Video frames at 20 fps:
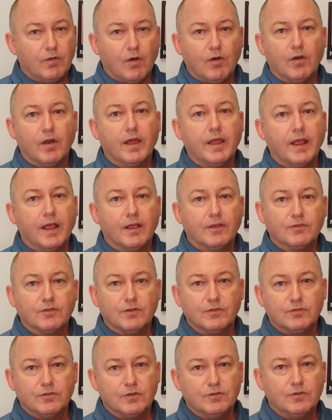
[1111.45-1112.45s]
All I ask
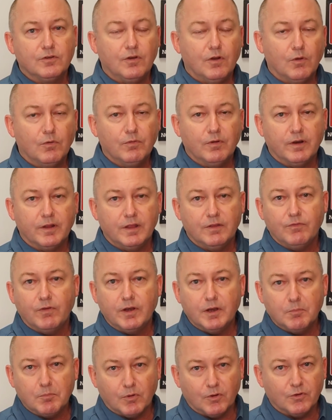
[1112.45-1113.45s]
is that you don't leave
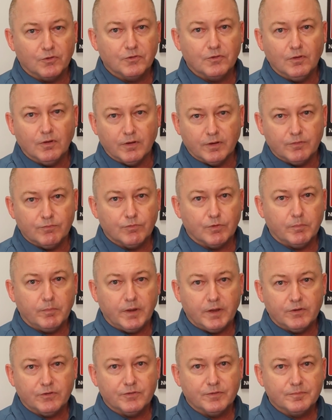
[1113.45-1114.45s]
any personal
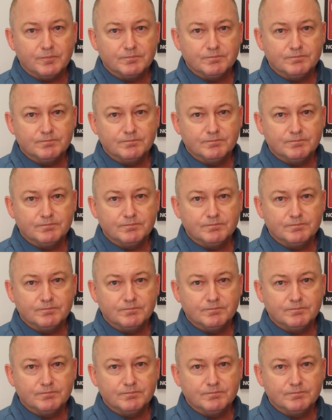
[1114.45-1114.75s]
information.